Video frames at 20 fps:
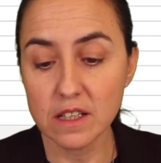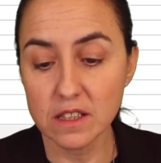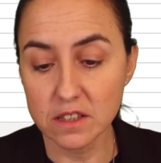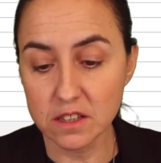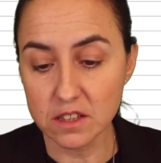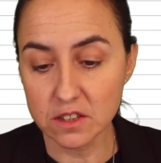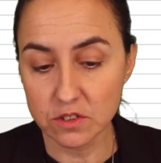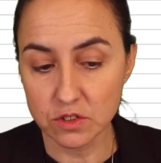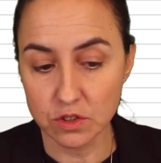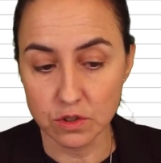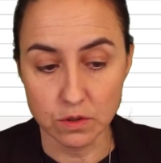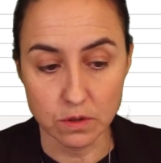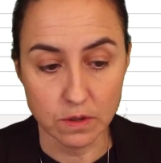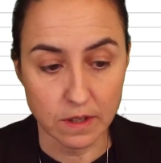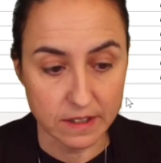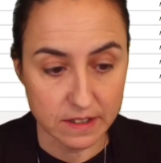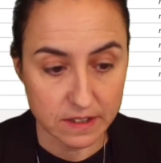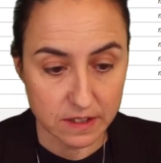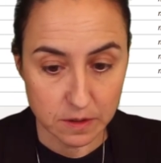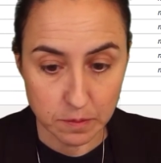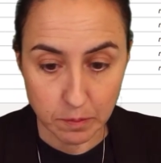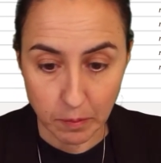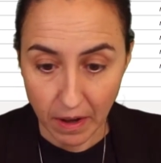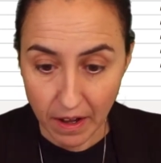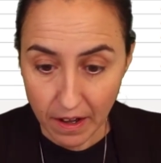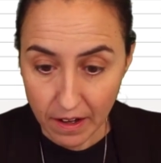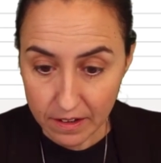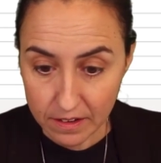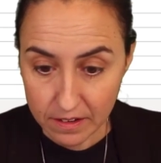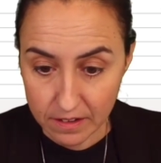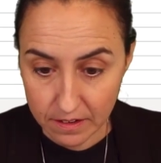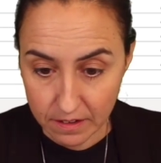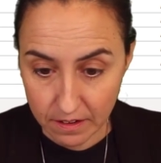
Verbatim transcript: is to expand the